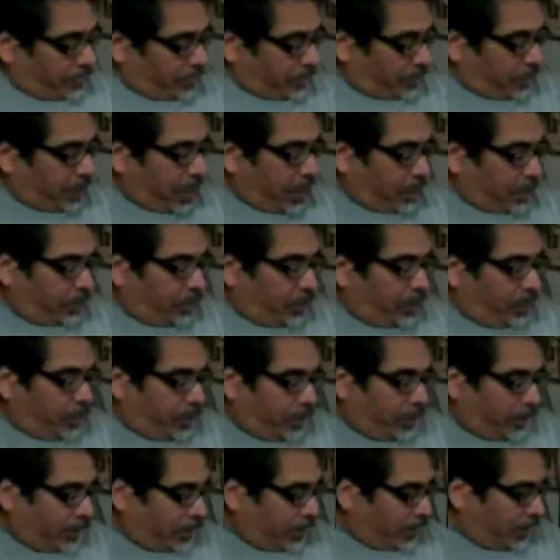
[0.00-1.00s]
that's what
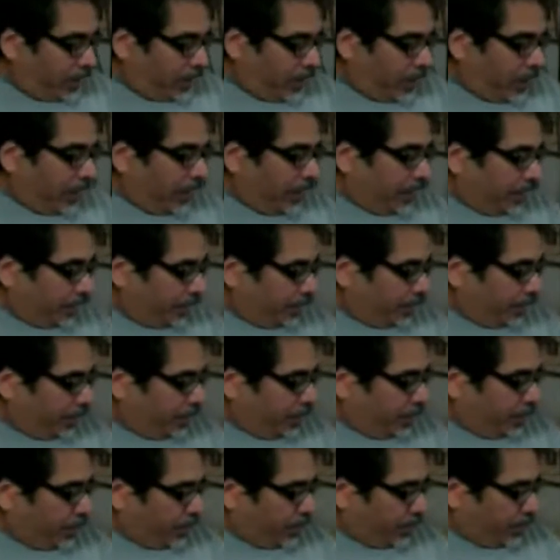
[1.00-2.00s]
we did today. We
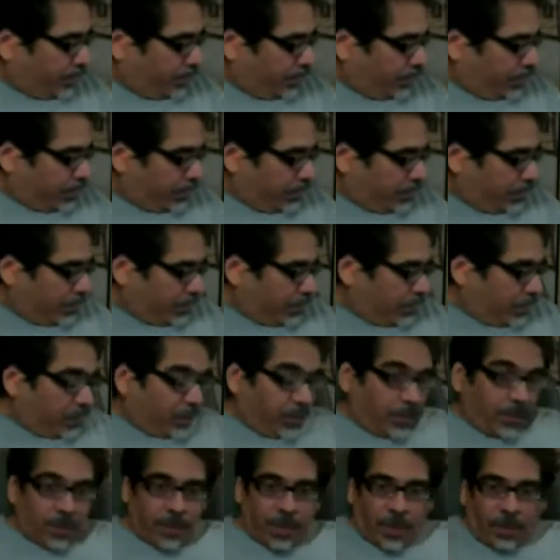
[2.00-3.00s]
put
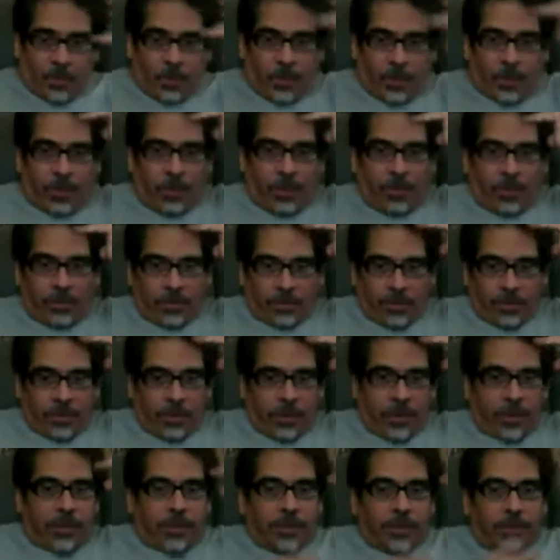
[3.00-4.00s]
that one long
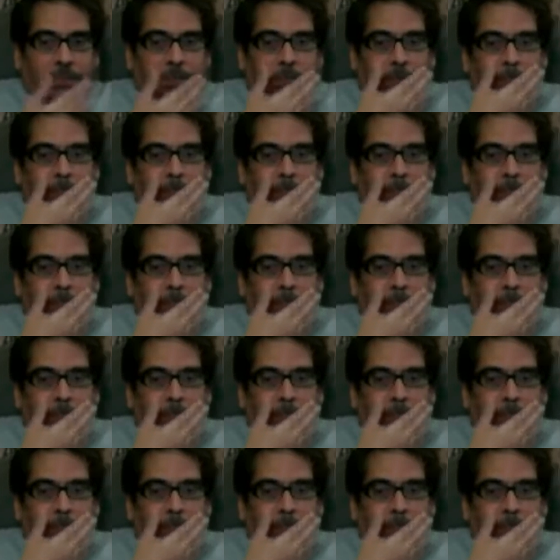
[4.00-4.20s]
stalk